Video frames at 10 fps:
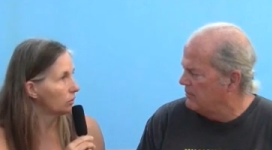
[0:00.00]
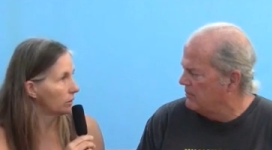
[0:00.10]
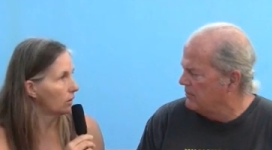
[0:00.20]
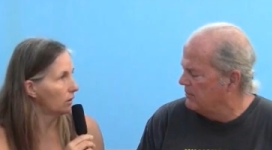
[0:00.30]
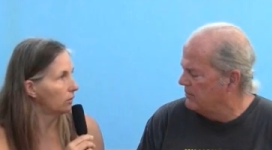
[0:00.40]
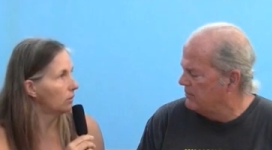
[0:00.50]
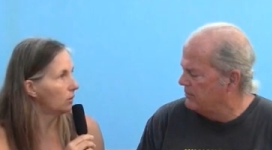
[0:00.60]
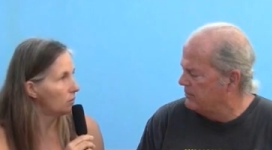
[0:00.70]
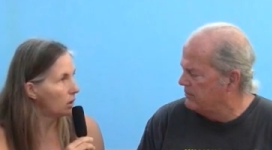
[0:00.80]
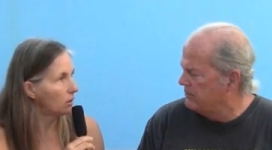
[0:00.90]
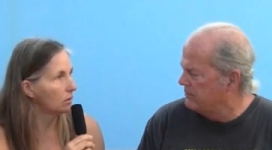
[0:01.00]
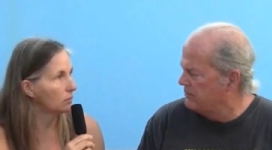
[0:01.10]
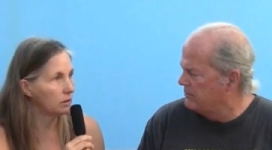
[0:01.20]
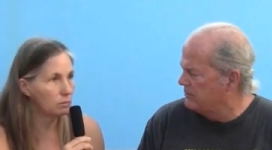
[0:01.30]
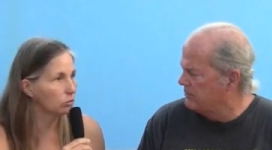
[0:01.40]
Speaker 1: going on
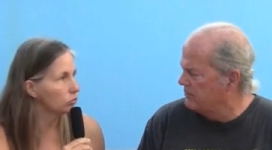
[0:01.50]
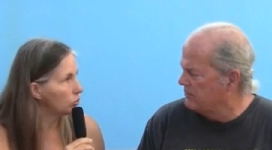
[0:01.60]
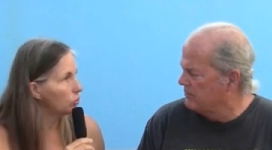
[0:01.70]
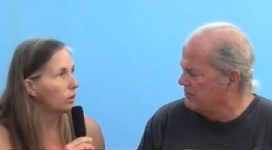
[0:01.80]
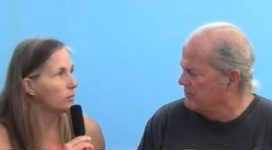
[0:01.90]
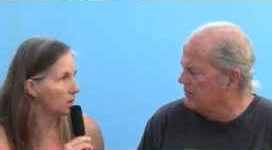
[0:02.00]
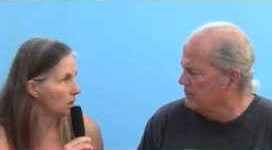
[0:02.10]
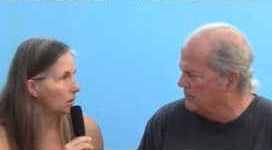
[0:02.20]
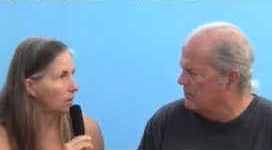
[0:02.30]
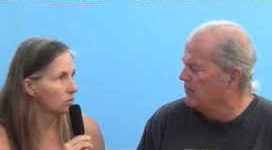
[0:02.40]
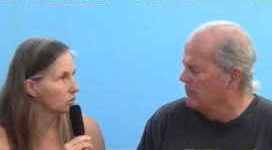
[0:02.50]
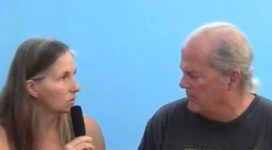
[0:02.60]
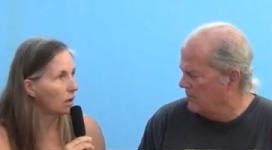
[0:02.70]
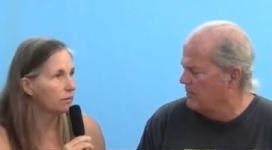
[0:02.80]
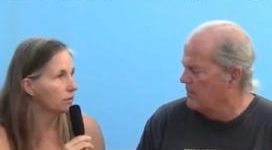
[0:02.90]
among people, you and me, and
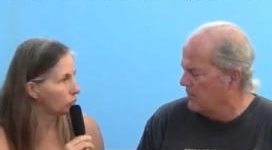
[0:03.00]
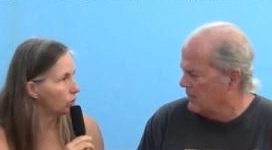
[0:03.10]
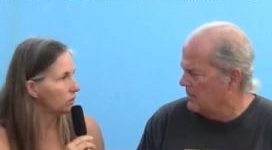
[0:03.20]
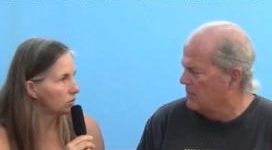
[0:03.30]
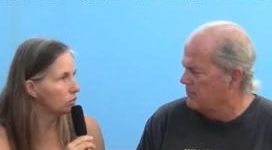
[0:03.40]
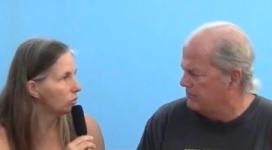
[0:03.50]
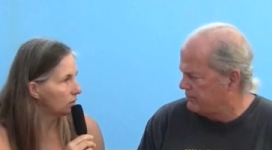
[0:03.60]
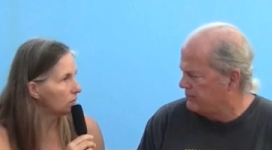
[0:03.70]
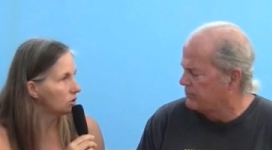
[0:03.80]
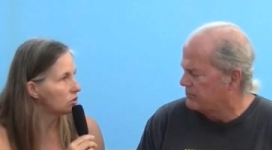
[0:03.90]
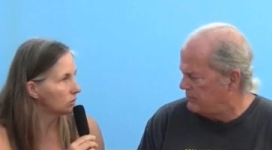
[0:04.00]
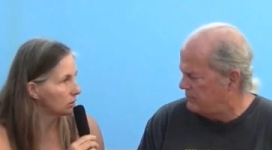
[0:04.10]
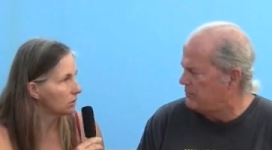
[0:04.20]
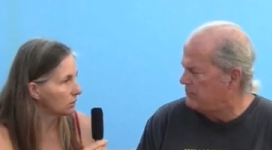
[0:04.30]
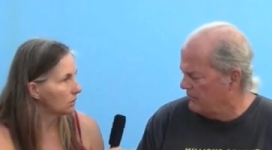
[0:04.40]
there's a lot that we can do
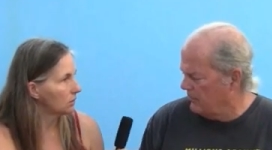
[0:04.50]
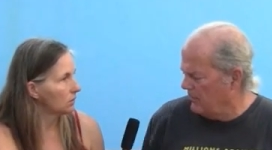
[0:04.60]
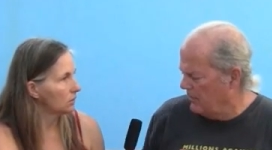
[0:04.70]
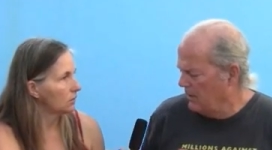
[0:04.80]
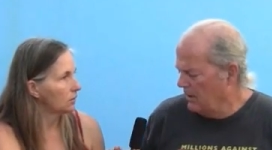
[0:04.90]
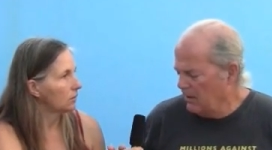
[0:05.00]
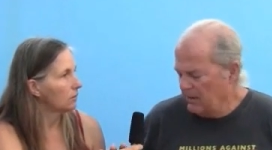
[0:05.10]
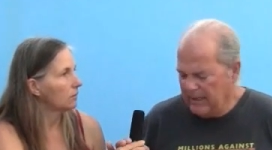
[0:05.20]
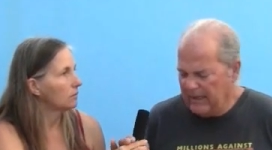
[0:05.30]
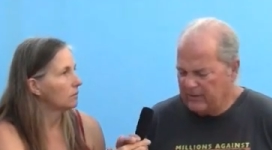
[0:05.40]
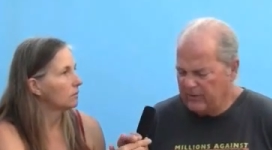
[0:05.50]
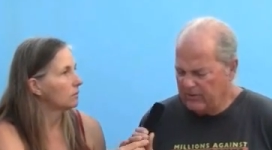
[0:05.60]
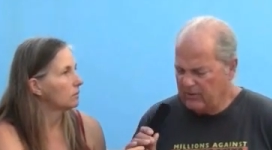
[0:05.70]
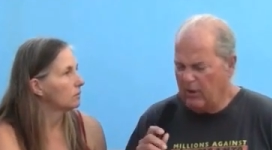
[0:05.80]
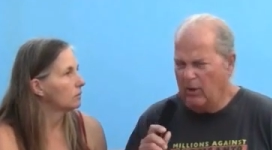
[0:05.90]
individually.
Speaker 2: Yes,
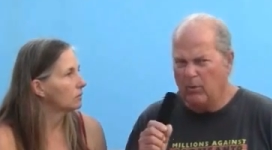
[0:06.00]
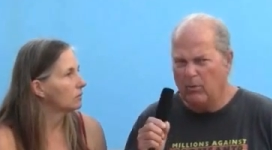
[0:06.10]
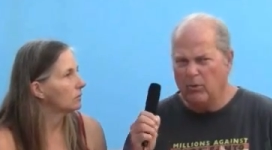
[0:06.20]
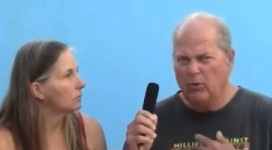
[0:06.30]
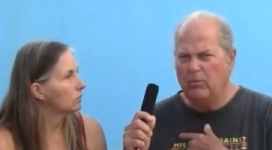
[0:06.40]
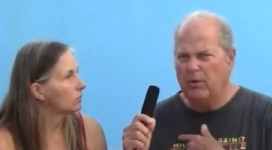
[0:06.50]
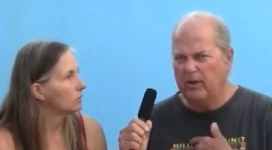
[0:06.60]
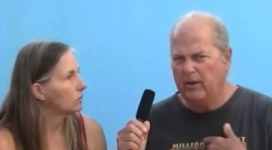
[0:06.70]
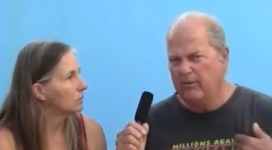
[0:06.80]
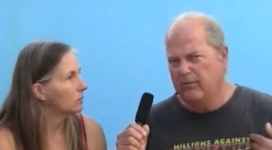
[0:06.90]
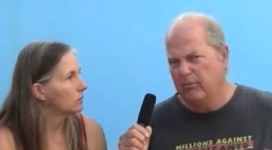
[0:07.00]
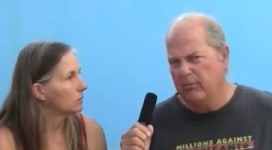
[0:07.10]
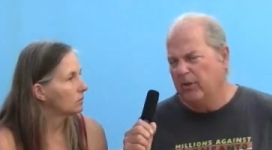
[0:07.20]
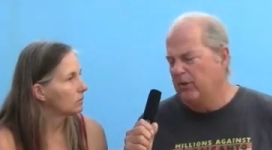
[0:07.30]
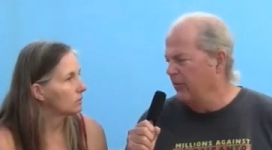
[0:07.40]
this global movement of
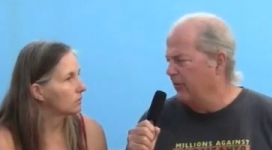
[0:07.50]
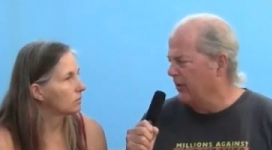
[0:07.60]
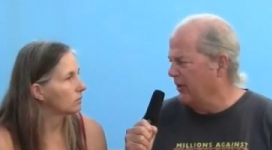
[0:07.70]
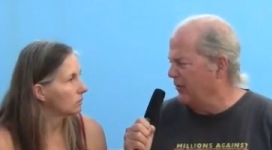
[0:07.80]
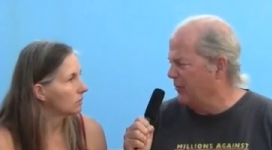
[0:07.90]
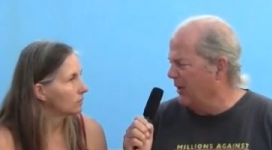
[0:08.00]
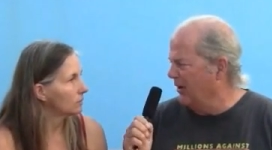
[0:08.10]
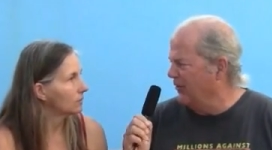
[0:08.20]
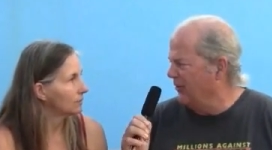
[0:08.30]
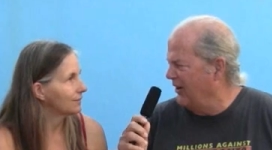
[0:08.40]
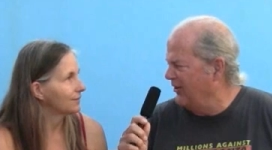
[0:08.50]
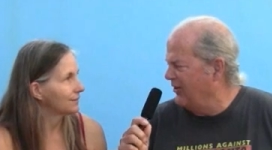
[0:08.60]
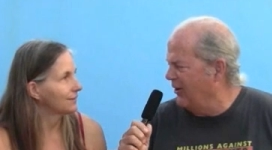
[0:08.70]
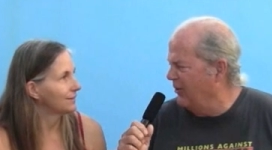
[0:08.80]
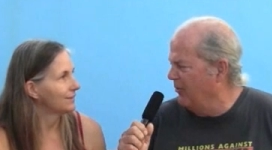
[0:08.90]
Millions Against
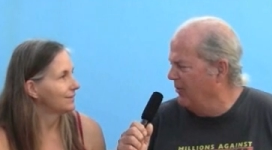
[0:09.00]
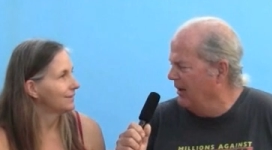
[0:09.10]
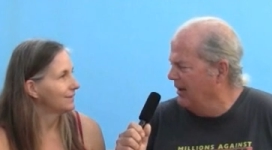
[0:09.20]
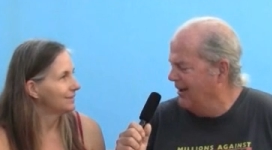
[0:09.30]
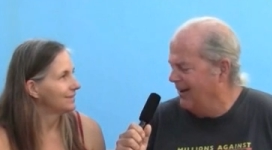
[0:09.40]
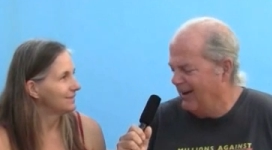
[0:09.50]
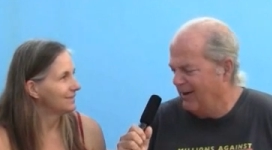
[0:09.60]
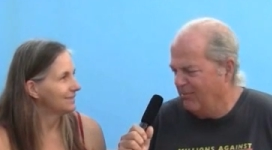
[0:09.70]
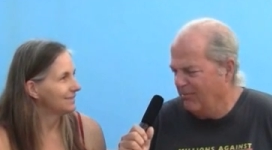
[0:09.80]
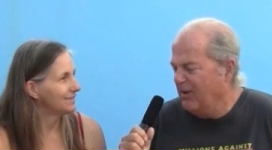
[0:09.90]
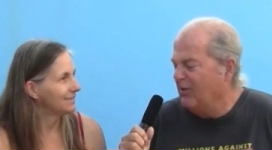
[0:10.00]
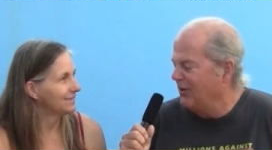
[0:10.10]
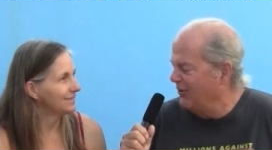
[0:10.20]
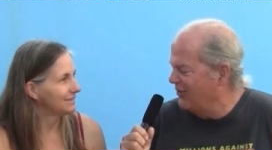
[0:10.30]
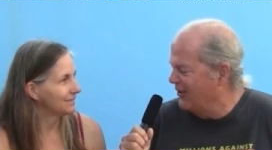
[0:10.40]
Monsanto,
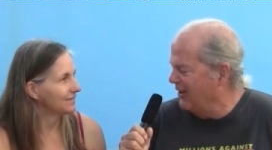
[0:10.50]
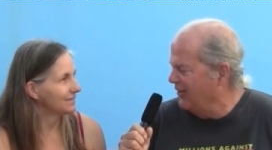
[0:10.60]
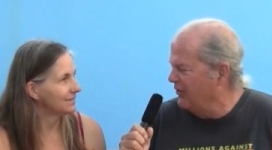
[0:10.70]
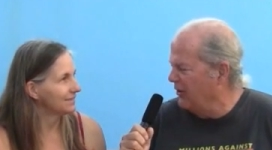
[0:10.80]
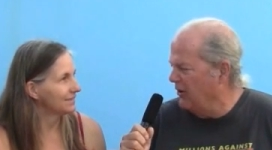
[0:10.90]
Millions Against